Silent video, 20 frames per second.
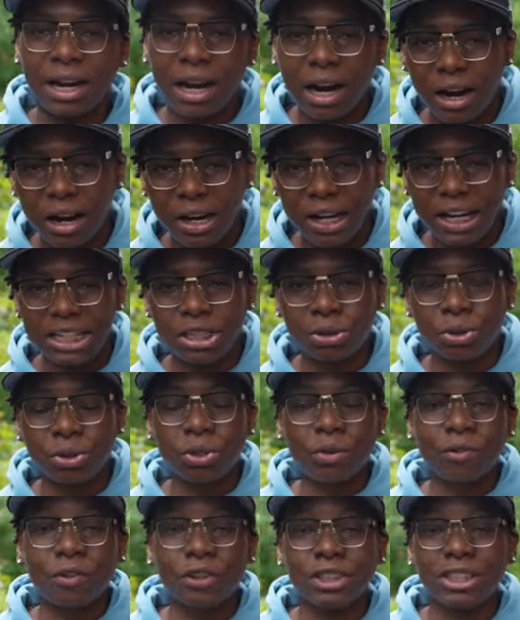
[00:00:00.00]
All right, let's switch
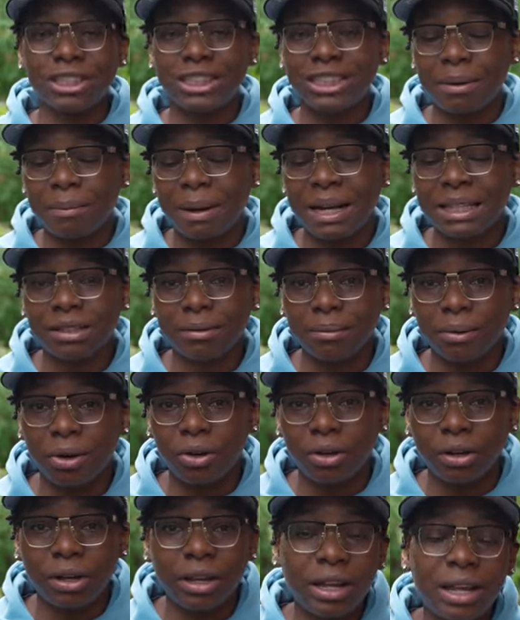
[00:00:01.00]
over to cinematic mode.